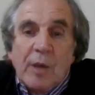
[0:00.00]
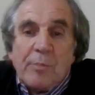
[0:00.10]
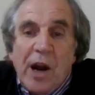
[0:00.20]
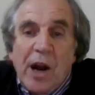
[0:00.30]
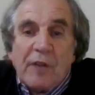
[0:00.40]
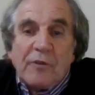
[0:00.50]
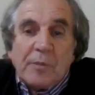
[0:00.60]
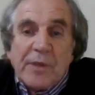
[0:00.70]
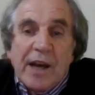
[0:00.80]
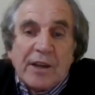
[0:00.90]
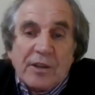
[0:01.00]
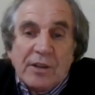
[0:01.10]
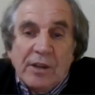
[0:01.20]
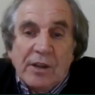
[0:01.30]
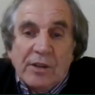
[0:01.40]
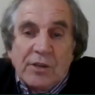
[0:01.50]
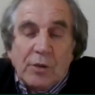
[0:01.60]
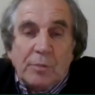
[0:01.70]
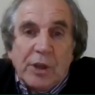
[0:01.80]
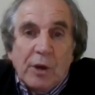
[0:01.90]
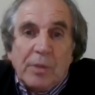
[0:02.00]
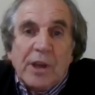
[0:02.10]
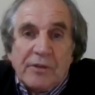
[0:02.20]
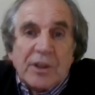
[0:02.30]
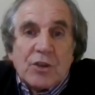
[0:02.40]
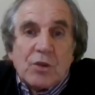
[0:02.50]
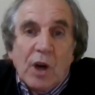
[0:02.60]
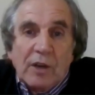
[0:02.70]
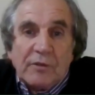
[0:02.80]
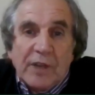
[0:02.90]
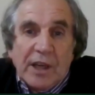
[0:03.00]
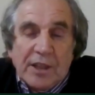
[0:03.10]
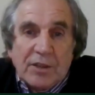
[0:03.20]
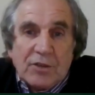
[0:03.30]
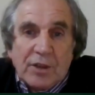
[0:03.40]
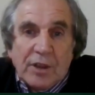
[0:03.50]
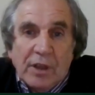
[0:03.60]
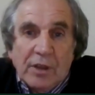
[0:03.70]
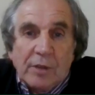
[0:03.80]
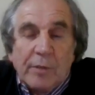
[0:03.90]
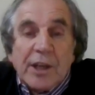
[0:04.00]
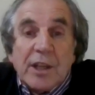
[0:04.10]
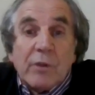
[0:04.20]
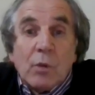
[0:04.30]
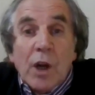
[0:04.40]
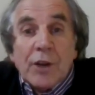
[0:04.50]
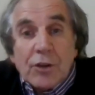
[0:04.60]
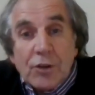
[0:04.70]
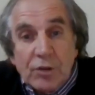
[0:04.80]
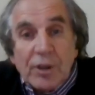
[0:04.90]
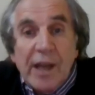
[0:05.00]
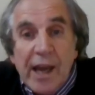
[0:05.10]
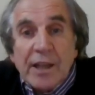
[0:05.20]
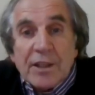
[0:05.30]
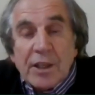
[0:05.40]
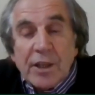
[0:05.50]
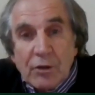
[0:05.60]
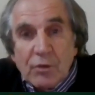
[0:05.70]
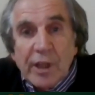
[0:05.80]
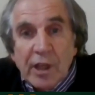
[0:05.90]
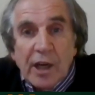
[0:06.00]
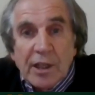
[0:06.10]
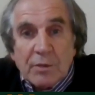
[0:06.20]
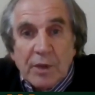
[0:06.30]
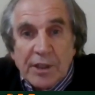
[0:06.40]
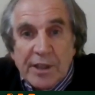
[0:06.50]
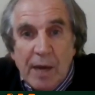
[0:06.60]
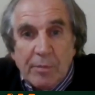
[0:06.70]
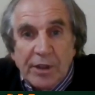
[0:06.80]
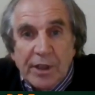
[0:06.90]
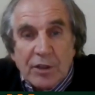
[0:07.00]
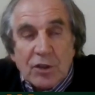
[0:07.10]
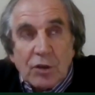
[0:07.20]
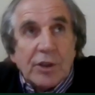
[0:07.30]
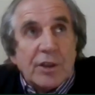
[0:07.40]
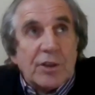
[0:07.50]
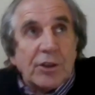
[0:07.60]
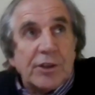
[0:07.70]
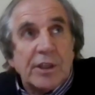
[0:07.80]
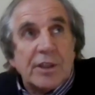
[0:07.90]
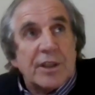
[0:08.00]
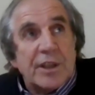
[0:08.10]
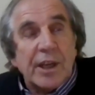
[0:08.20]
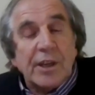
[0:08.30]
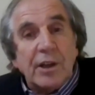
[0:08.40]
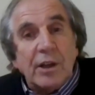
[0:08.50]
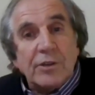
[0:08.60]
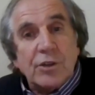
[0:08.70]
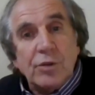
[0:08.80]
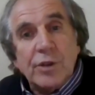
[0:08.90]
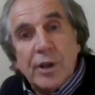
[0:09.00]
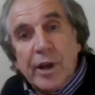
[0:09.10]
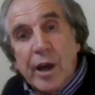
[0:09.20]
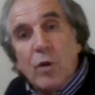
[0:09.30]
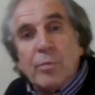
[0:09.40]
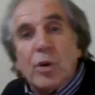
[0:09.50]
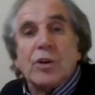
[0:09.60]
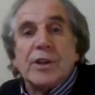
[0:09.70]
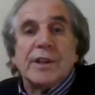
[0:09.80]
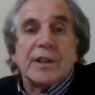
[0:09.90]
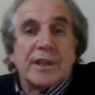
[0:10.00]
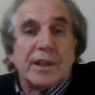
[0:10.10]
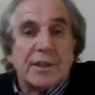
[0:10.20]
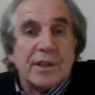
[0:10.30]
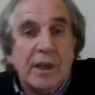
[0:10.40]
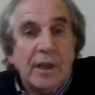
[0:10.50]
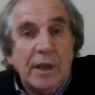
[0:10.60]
Apart from that, you'd be oblivious to all of that history. You might even wander through the lanes and not realize what had happened there. So there is nothing to signal to you how important this is.